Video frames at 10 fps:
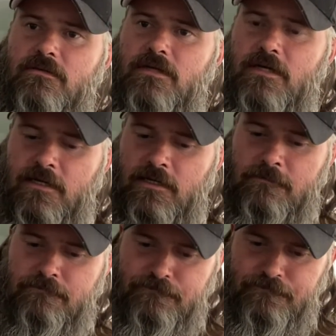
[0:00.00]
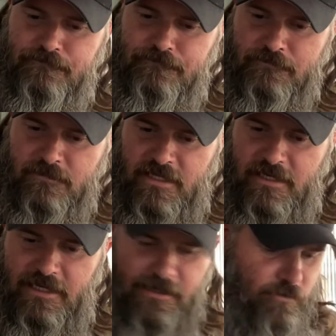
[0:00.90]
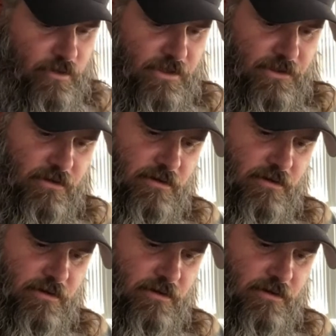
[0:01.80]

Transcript: that it came with.